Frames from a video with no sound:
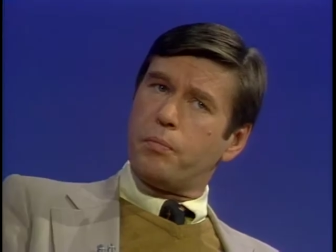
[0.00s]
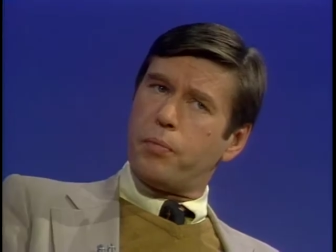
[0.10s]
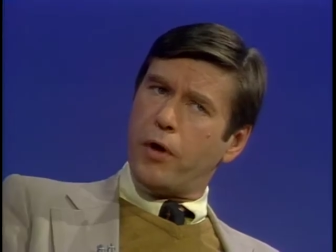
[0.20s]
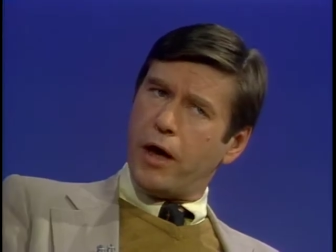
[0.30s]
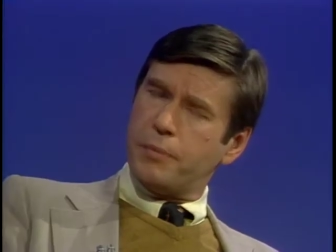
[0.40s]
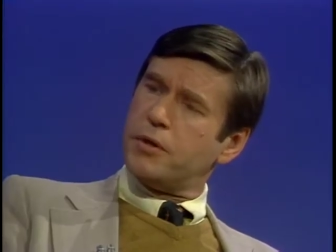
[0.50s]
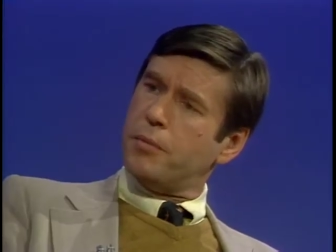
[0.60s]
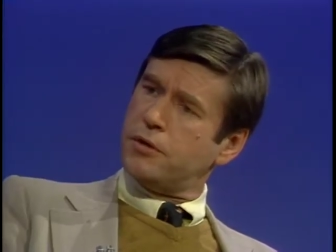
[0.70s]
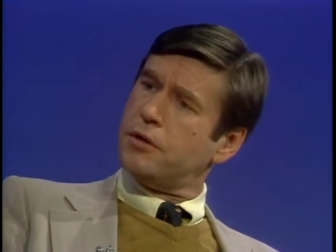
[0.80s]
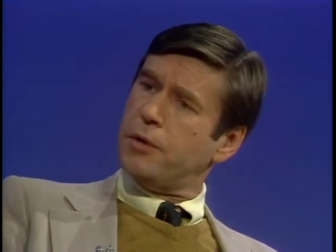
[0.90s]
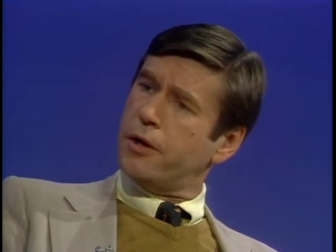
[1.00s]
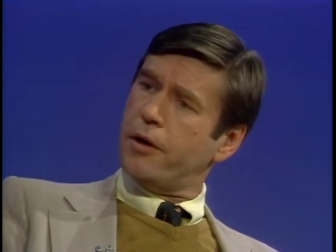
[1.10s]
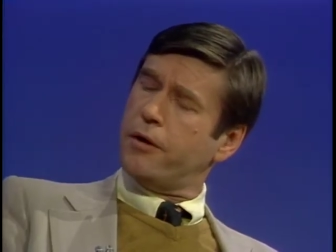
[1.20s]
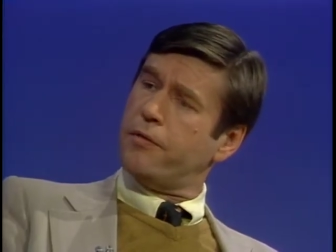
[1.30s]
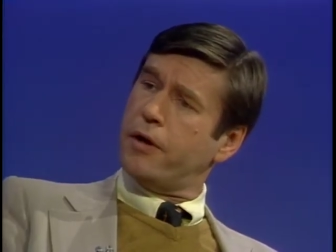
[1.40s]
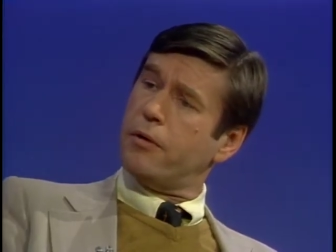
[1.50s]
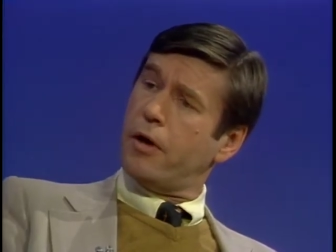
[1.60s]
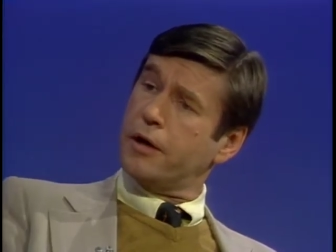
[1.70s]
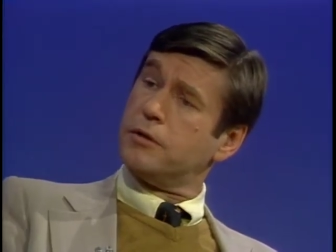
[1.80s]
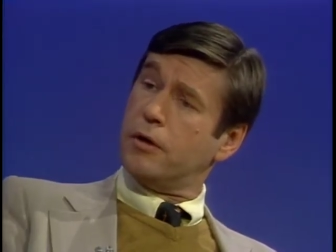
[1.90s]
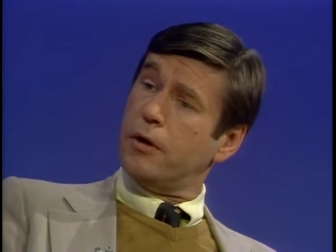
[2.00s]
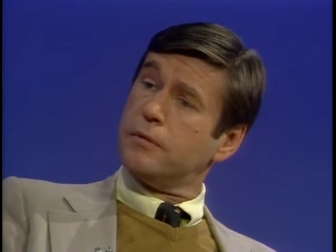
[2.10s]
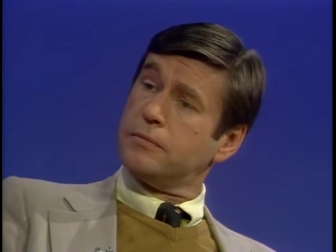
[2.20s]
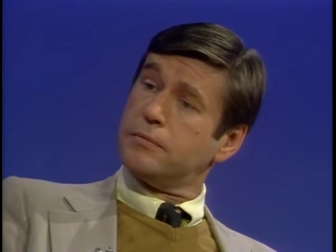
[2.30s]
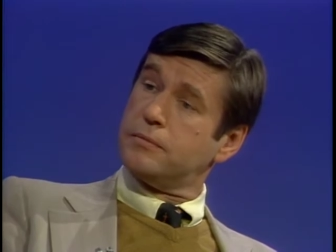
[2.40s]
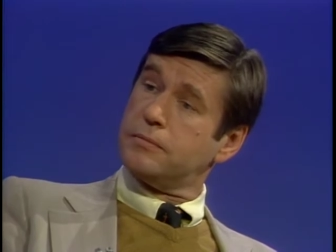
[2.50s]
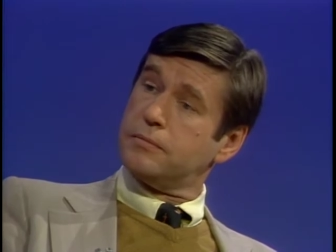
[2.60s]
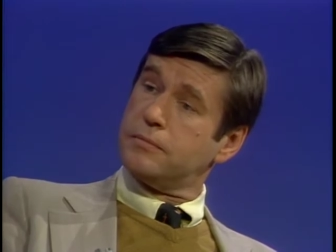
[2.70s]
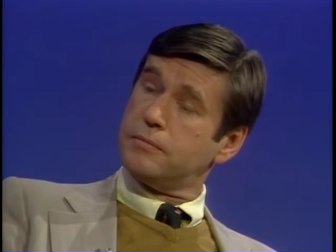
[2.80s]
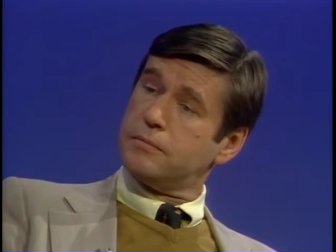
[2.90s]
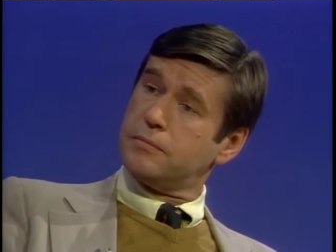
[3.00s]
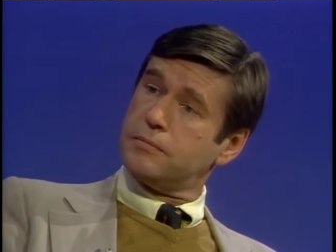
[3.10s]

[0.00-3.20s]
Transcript: perhaps a misdemeanor under the federal election law. All right.